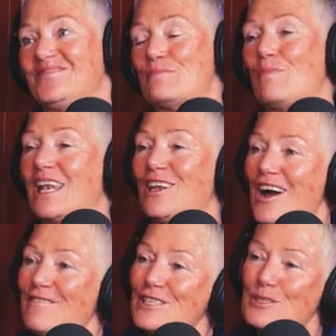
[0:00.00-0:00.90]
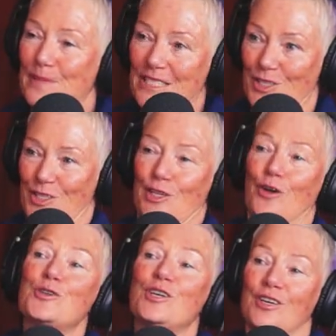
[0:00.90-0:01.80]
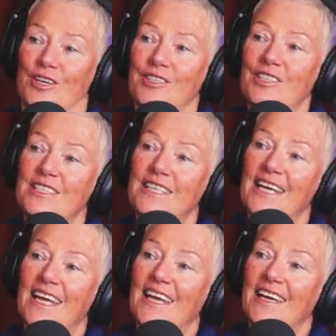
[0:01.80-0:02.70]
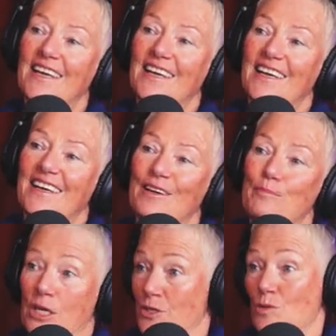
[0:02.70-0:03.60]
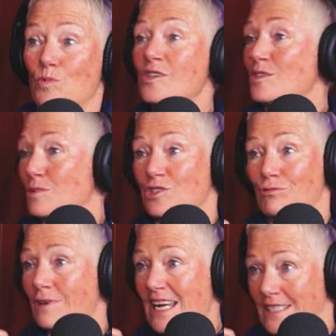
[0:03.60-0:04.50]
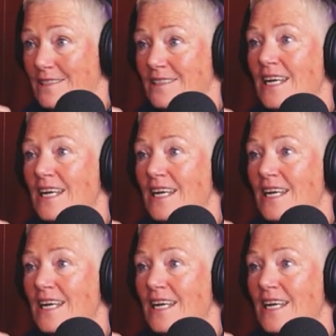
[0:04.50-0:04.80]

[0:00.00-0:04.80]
My life has been so good because it was, it was yeah. great.